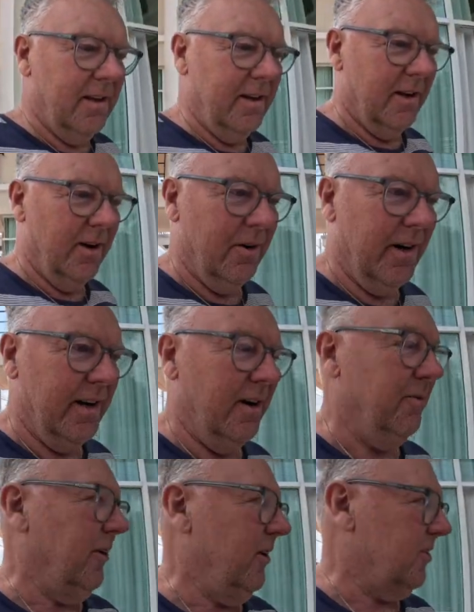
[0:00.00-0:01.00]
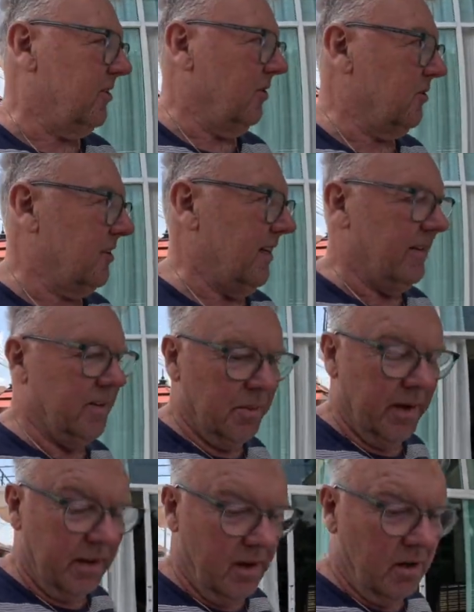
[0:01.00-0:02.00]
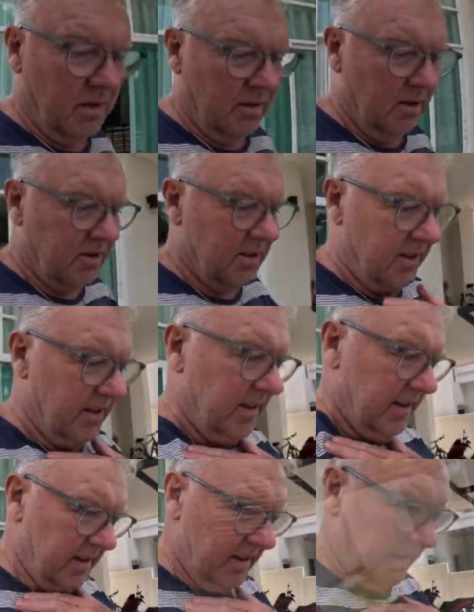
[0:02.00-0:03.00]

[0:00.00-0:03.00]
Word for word: you know, and I feel so sad that my garden looks like that.